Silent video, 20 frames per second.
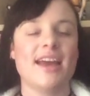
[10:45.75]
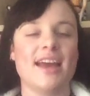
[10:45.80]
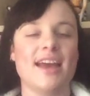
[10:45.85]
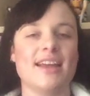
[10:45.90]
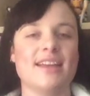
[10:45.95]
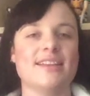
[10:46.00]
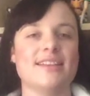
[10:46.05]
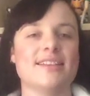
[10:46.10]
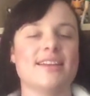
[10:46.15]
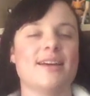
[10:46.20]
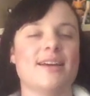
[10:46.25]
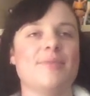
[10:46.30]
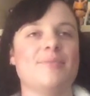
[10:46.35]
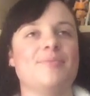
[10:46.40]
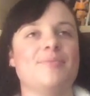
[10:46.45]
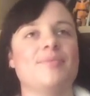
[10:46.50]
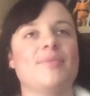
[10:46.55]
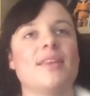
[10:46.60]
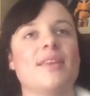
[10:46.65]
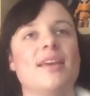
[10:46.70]
and
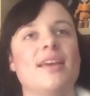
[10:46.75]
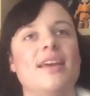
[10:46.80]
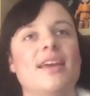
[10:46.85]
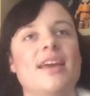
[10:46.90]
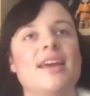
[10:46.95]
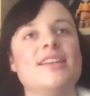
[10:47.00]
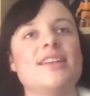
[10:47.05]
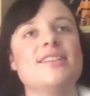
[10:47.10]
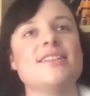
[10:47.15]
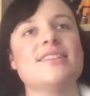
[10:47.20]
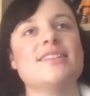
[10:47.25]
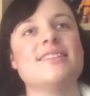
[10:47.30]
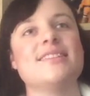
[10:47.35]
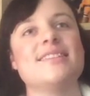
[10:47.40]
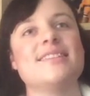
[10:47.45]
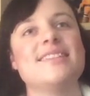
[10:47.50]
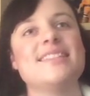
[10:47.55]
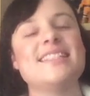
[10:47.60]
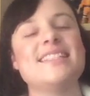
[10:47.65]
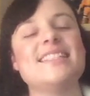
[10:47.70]
it just
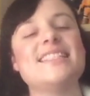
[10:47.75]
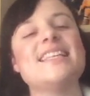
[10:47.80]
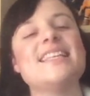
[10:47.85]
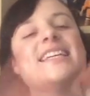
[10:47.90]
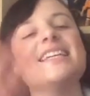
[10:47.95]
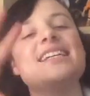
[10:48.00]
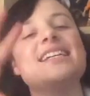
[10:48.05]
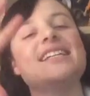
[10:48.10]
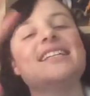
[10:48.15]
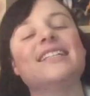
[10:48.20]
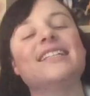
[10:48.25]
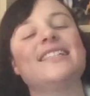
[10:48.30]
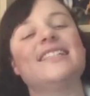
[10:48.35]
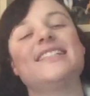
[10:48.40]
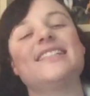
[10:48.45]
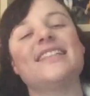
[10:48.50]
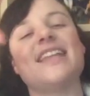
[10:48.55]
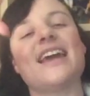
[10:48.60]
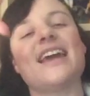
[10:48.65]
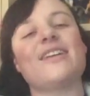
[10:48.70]

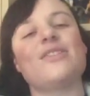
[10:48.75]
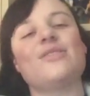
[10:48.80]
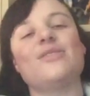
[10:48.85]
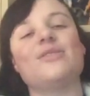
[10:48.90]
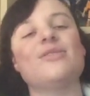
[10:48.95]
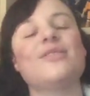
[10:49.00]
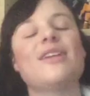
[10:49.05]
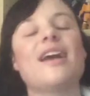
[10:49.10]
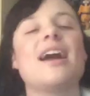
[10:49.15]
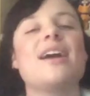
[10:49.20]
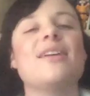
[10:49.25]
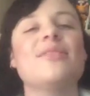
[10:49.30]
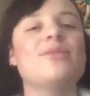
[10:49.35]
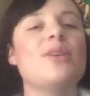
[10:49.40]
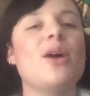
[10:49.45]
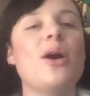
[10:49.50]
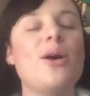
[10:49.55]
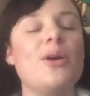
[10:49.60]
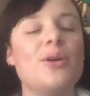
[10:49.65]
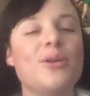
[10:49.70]
sings like throughout
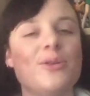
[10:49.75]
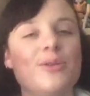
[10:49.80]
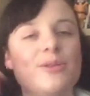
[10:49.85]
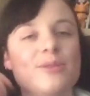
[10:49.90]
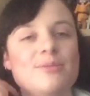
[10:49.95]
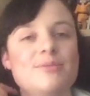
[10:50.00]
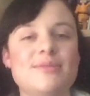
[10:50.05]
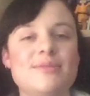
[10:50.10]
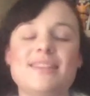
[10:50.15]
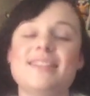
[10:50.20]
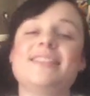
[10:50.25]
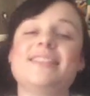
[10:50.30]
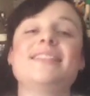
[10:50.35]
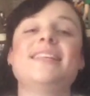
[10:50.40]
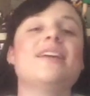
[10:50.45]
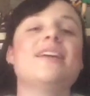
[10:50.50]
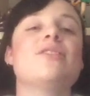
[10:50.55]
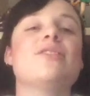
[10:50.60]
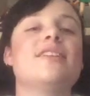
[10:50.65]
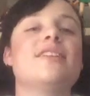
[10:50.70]
the whole
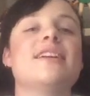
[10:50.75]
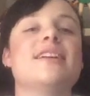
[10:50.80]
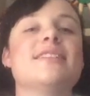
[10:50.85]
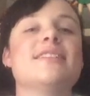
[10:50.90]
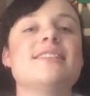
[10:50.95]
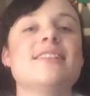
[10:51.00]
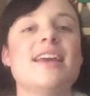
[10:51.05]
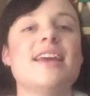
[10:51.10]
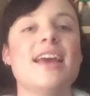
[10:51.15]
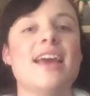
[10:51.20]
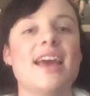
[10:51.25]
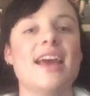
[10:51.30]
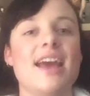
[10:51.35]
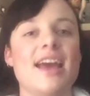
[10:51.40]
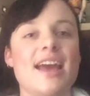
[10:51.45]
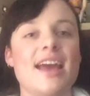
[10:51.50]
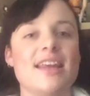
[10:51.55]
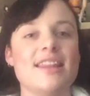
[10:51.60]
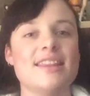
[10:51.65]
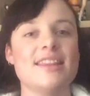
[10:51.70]
series.
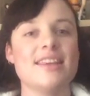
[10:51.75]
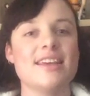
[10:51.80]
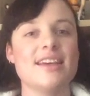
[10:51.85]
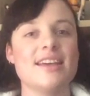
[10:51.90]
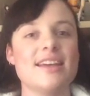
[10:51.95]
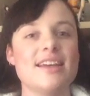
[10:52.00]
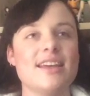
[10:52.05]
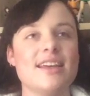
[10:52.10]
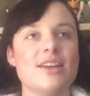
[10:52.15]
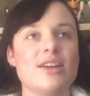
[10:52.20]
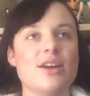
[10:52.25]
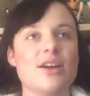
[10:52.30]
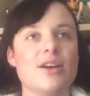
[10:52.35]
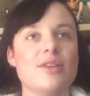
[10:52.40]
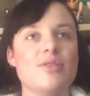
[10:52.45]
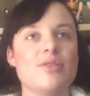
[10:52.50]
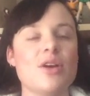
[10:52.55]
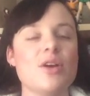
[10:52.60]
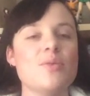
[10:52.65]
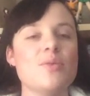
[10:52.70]
And that, you know,
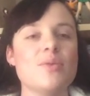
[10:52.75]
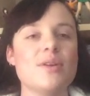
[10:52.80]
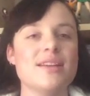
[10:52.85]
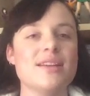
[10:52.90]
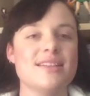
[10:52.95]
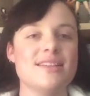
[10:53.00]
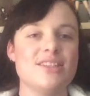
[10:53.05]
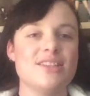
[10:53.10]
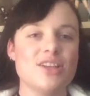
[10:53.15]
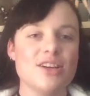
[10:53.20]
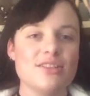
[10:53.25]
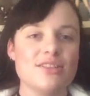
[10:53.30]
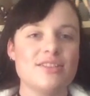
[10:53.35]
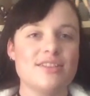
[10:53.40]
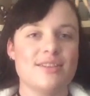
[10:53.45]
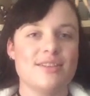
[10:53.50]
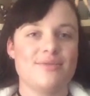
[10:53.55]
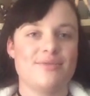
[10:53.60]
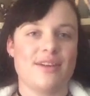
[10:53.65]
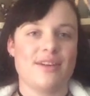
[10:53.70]
no one is
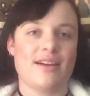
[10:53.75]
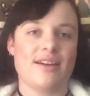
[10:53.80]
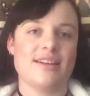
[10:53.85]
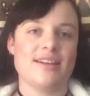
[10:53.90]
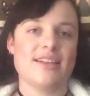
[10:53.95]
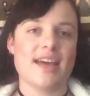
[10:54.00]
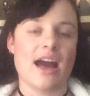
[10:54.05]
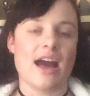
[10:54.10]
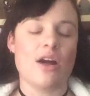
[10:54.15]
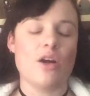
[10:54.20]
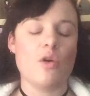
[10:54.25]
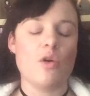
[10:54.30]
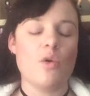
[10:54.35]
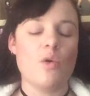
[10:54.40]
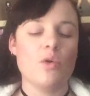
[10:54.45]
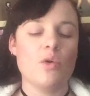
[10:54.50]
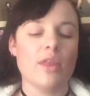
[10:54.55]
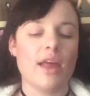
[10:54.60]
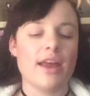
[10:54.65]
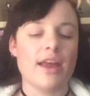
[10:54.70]
judged in fairy tale.
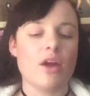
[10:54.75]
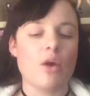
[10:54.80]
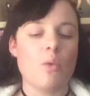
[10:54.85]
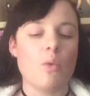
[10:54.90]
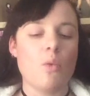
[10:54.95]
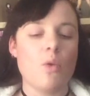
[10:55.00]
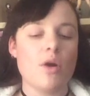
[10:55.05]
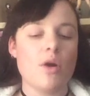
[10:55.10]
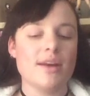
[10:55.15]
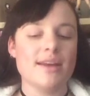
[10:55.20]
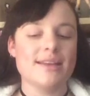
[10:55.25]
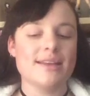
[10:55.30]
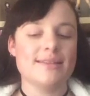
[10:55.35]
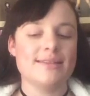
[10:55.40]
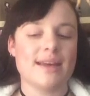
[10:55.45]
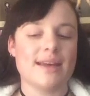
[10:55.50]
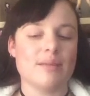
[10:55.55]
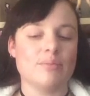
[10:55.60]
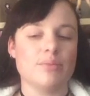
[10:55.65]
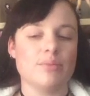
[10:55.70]
Like, one
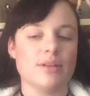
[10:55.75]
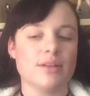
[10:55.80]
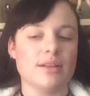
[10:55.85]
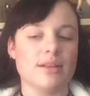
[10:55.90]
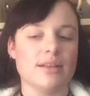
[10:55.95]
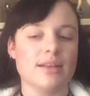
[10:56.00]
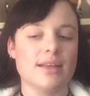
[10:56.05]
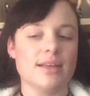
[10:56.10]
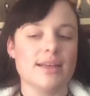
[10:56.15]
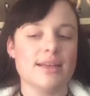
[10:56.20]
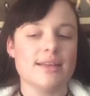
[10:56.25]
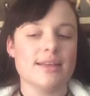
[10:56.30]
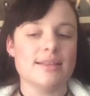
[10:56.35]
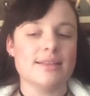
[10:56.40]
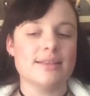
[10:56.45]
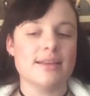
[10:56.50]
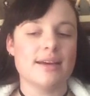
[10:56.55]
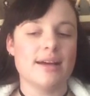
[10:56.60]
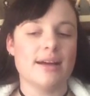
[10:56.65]
example is